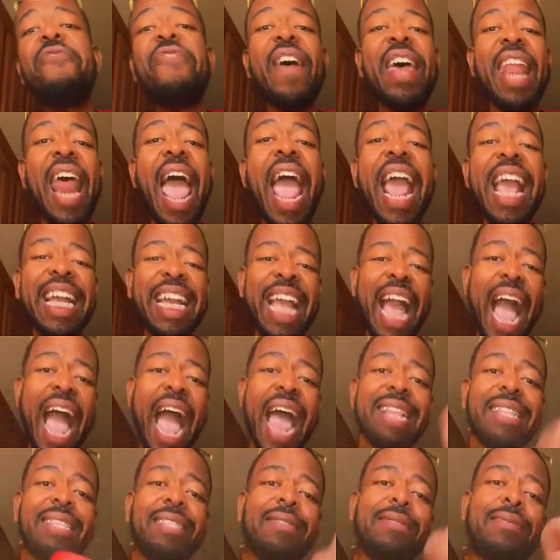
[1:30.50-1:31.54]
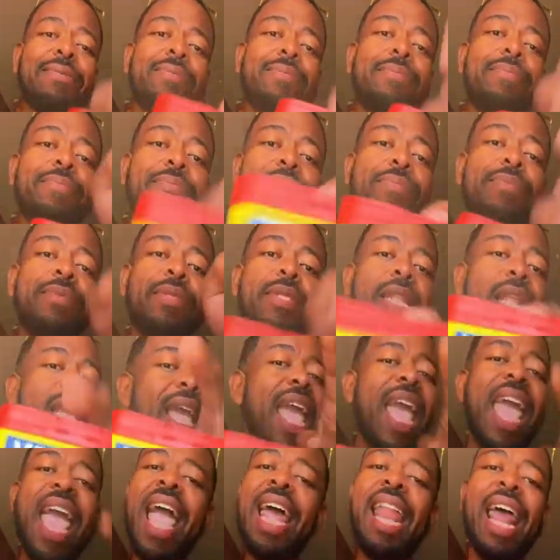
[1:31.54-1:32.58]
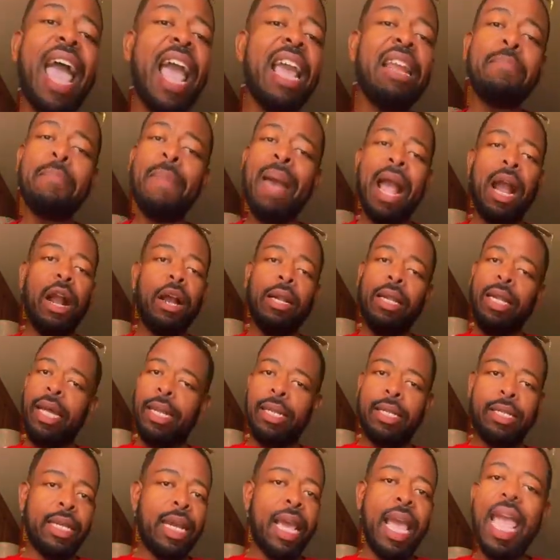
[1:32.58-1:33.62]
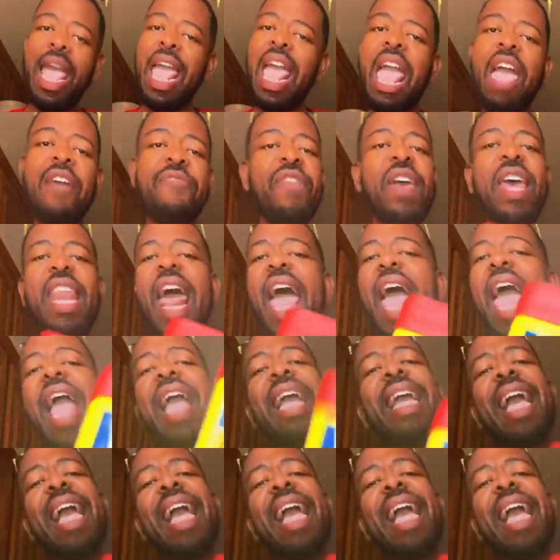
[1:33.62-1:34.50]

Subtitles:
ain't got, it ain't Maryland. If it ain't